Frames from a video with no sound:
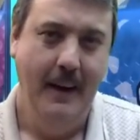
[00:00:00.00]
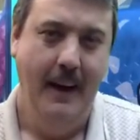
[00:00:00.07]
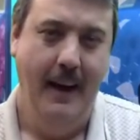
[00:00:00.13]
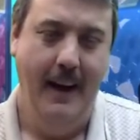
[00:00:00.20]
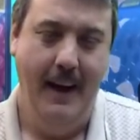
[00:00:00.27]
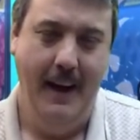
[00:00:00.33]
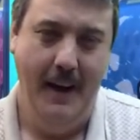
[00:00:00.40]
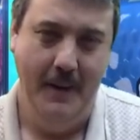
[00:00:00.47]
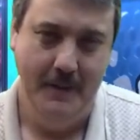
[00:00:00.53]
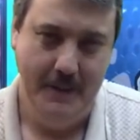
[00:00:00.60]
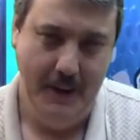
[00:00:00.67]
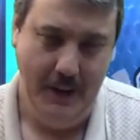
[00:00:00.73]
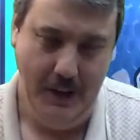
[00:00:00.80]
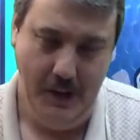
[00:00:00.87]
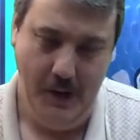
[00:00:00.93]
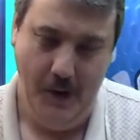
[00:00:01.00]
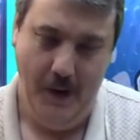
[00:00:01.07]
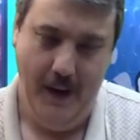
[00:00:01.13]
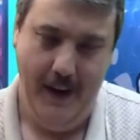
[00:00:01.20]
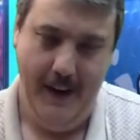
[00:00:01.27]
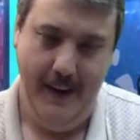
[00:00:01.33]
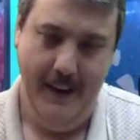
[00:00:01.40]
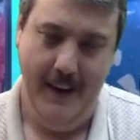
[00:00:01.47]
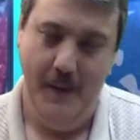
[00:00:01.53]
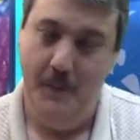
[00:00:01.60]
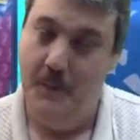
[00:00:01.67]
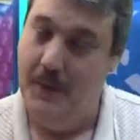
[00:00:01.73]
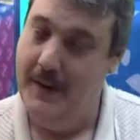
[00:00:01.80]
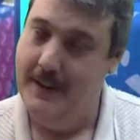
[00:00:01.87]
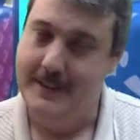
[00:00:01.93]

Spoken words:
They beat